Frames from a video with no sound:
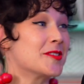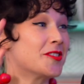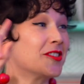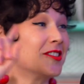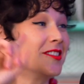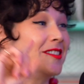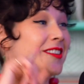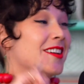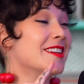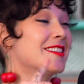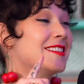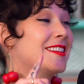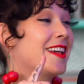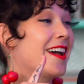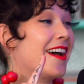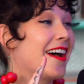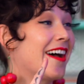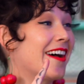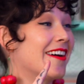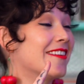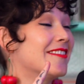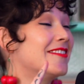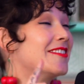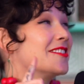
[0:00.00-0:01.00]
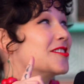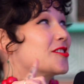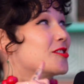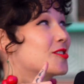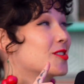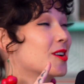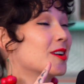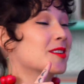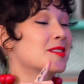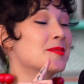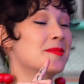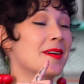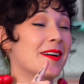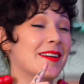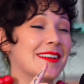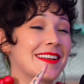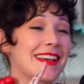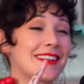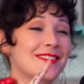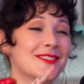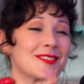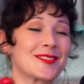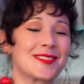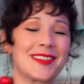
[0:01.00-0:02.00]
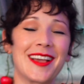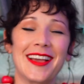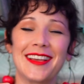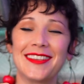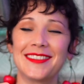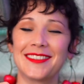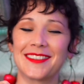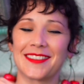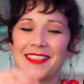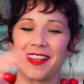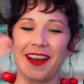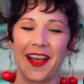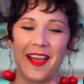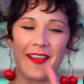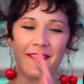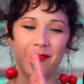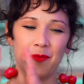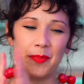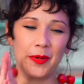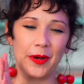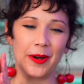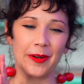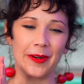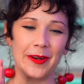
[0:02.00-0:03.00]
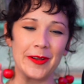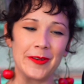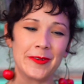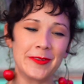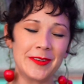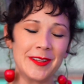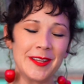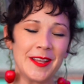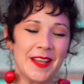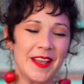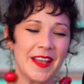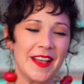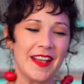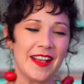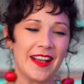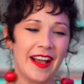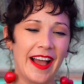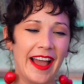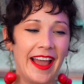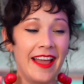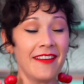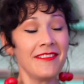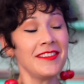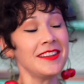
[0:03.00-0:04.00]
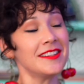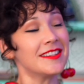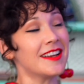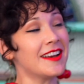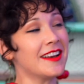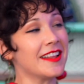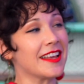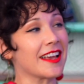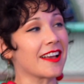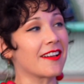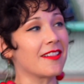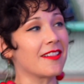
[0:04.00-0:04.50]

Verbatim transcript: she does have, she talks about an exercise that I have borrowed. I haven't done it in